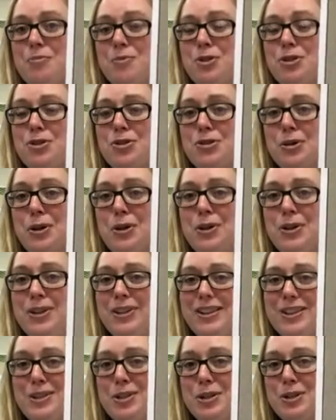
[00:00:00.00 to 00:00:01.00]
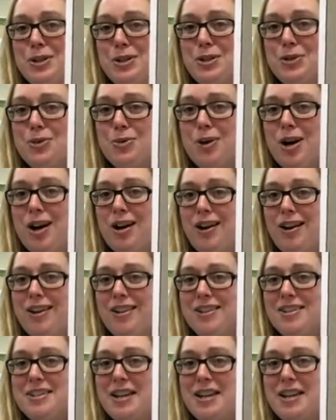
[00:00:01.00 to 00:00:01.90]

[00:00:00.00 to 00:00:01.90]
would circle until you are